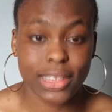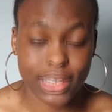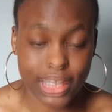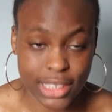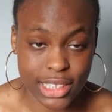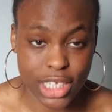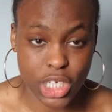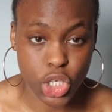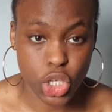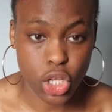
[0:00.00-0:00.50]

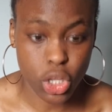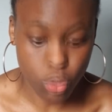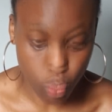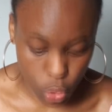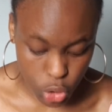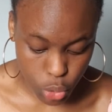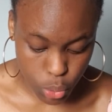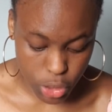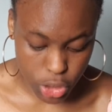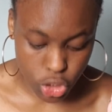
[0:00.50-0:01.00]
decision,
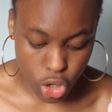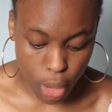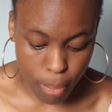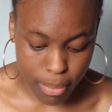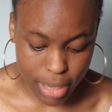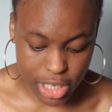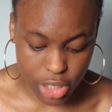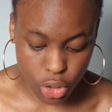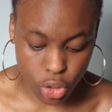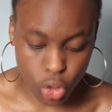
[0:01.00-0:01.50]
which was
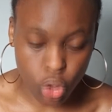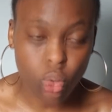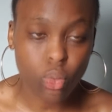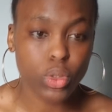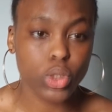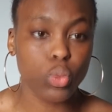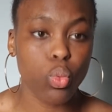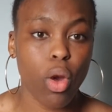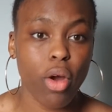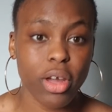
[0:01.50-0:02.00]
non-medical,
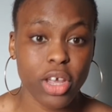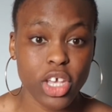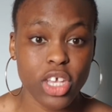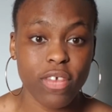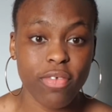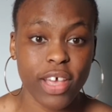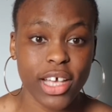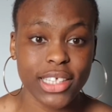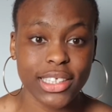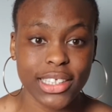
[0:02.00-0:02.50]
was Warwick
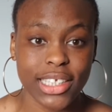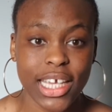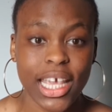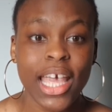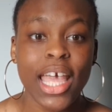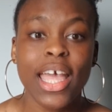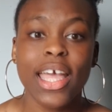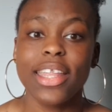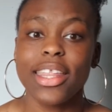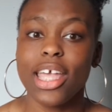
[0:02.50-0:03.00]

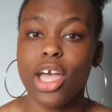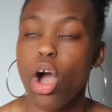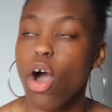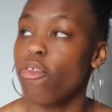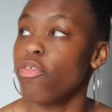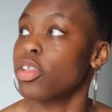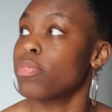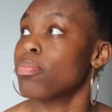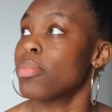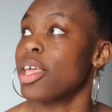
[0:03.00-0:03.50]
University. They
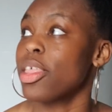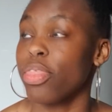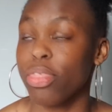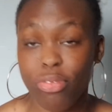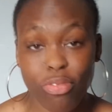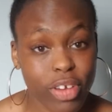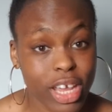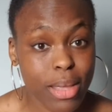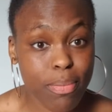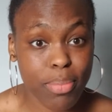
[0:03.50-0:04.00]
offered me
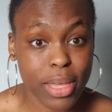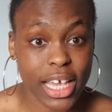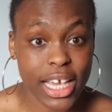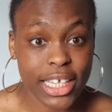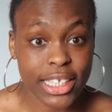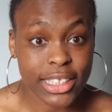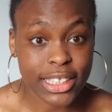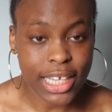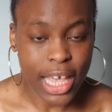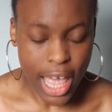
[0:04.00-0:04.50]
3
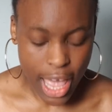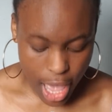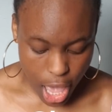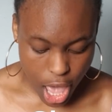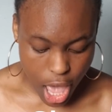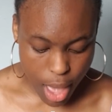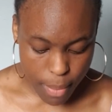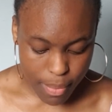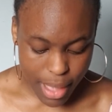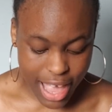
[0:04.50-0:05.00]
Bs,
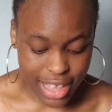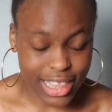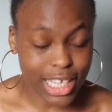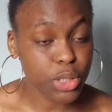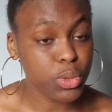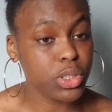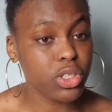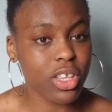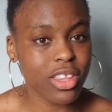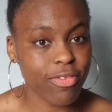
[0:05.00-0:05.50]
and
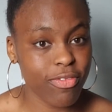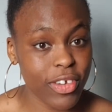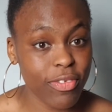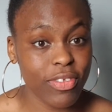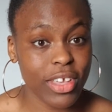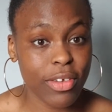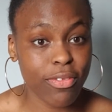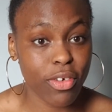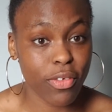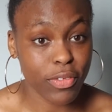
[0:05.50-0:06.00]
this was on the
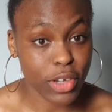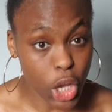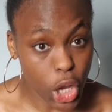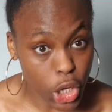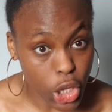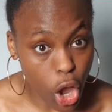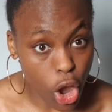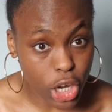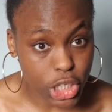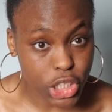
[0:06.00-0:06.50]
15th of
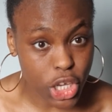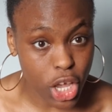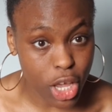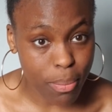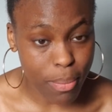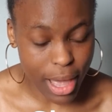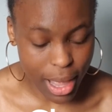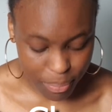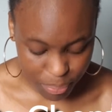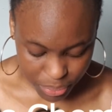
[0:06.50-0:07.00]

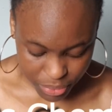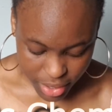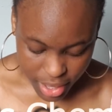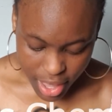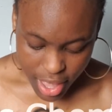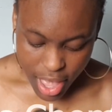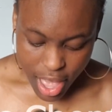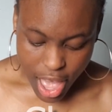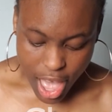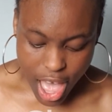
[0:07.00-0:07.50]
October.
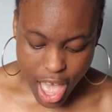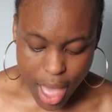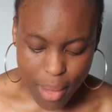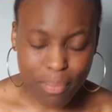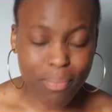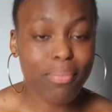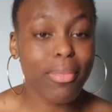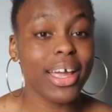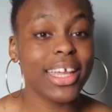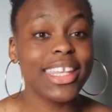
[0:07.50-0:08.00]

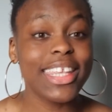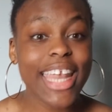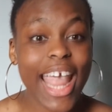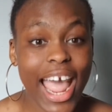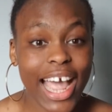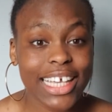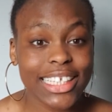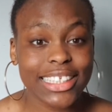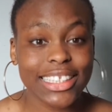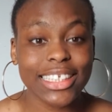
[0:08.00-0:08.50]
My
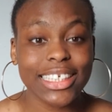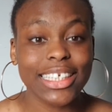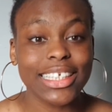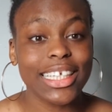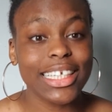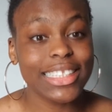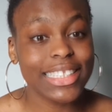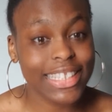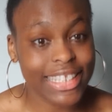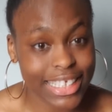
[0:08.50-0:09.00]
next
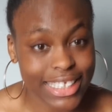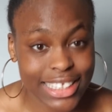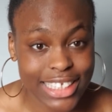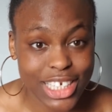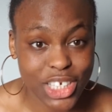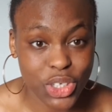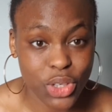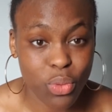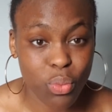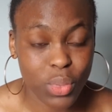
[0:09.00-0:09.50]

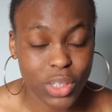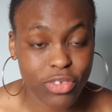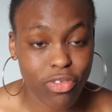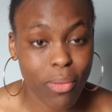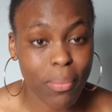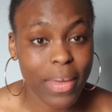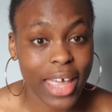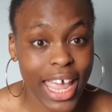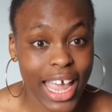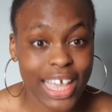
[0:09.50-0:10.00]
decision was
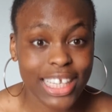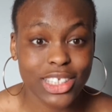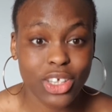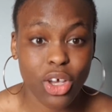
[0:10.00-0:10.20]
from King's